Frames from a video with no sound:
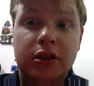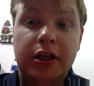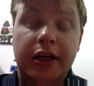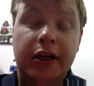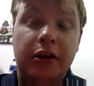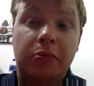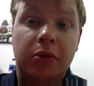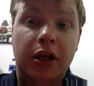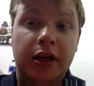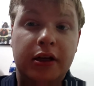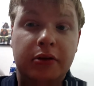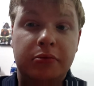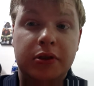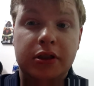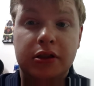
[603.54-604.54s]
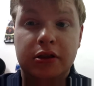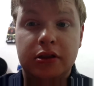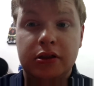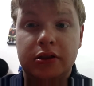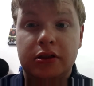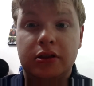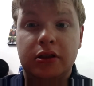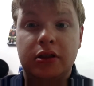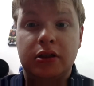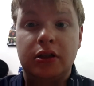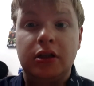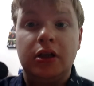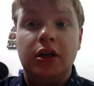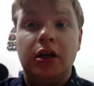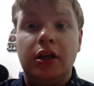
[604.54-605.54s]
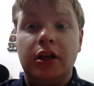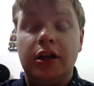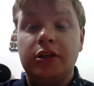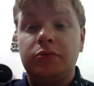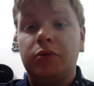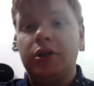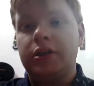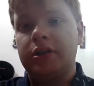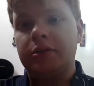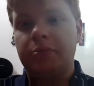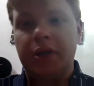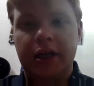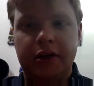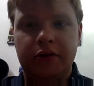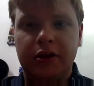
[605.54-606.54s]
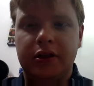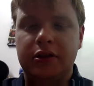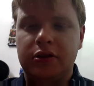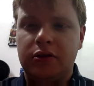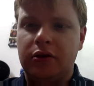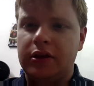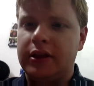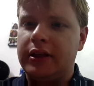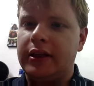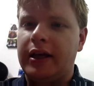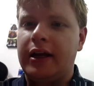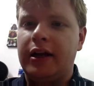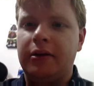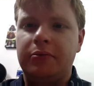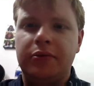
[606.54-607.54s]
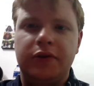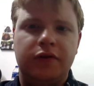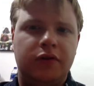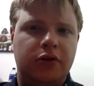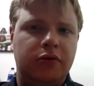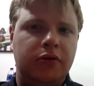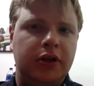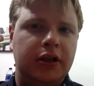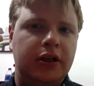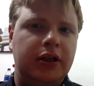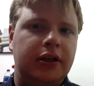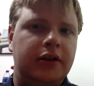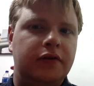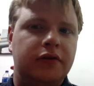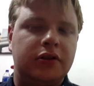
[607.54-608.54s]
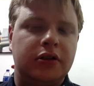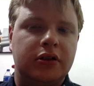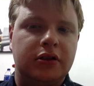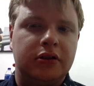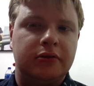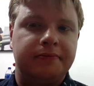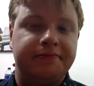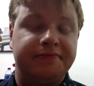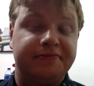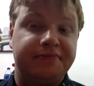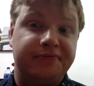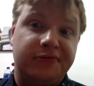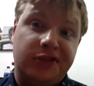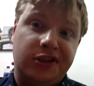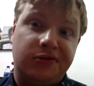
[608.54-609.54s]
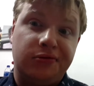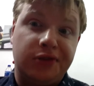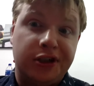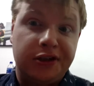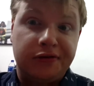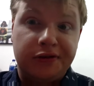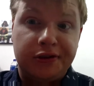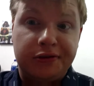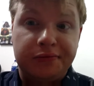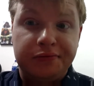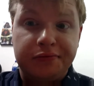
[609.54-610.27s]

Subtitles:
it ended up later because things broke in a bag. I had to sort that out before we leave, so whatever.